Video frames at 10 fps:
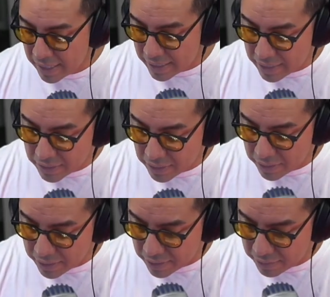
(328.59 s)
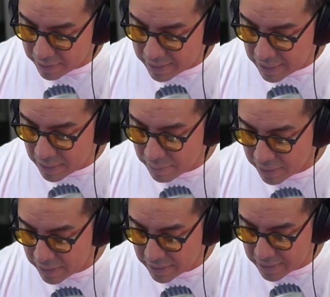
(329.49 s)
And then the other thing, if I tap
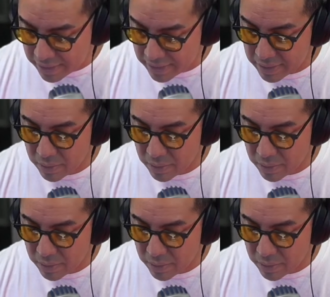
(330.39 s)
and it says,